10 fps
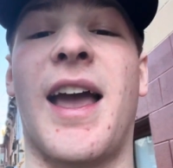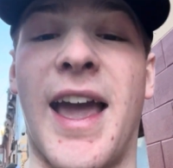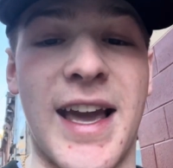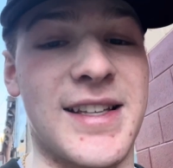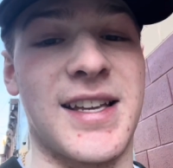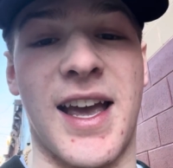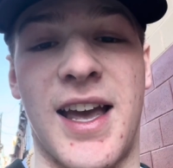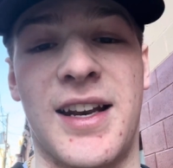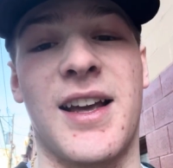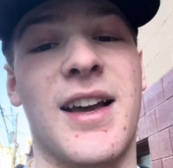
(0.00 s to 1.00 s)

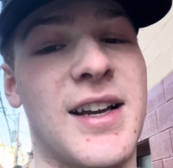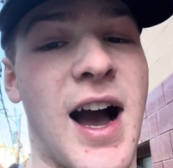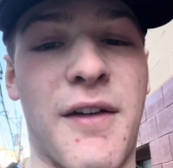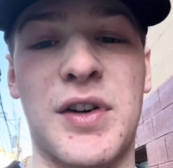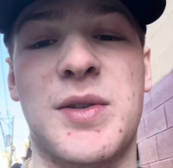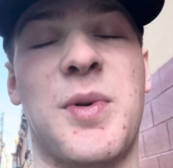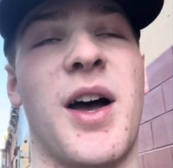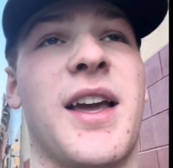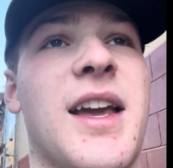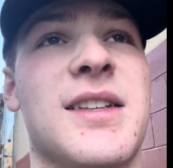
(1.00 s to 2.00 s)
A10, conference
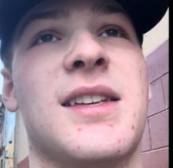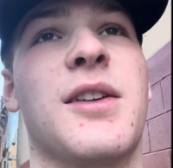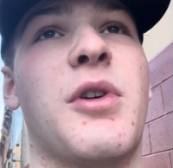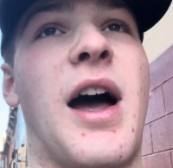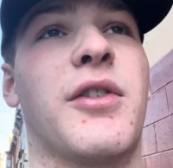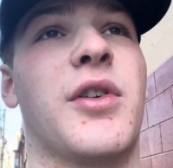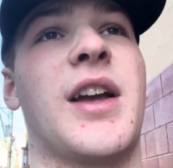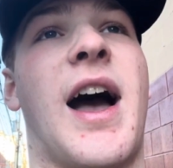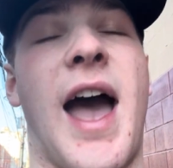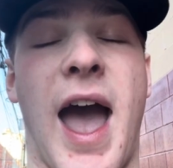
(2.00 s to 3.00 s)
play, in-city rivalry.
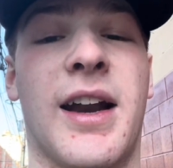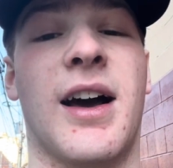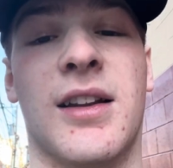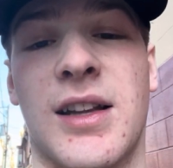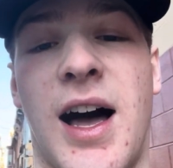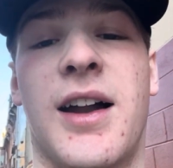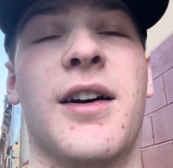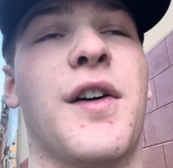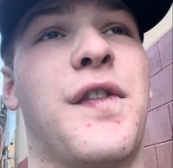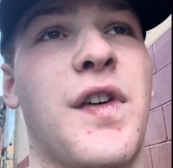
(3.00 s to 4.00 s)
I had a lot
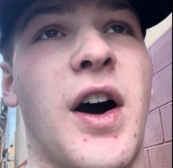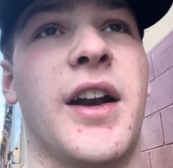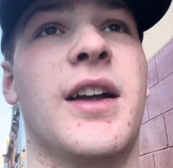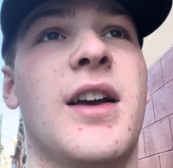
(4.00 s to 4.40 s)
of fun.